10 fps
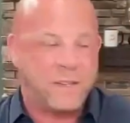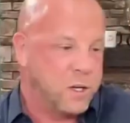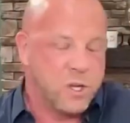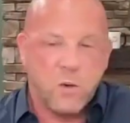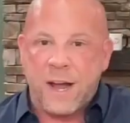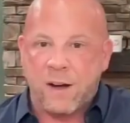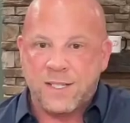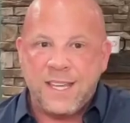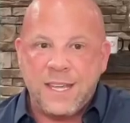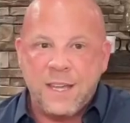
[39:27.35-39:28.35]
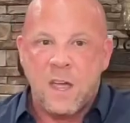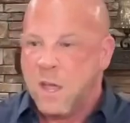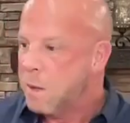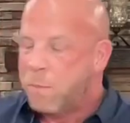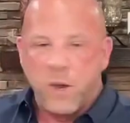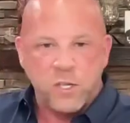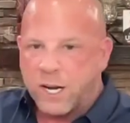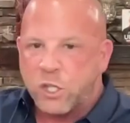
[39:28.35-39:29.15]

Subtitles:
There's no guarantee, but there's like a